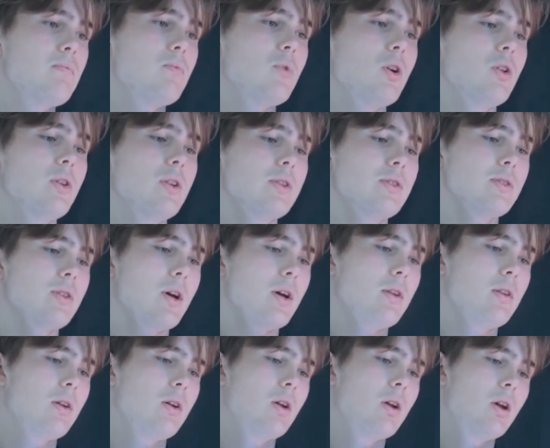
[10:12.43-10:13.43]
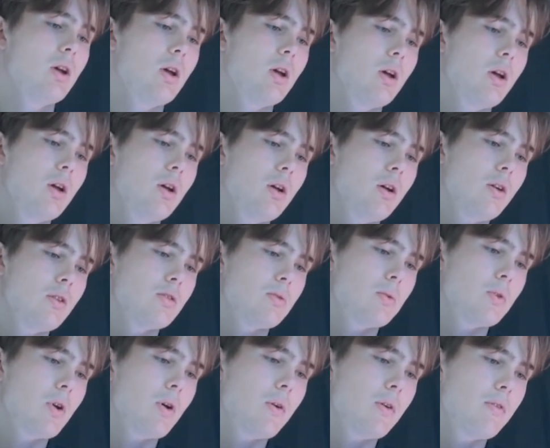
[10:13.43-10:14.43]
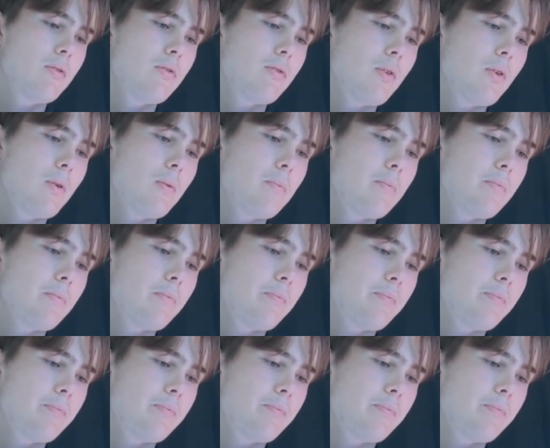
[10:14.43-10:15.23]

on this side. So we're going from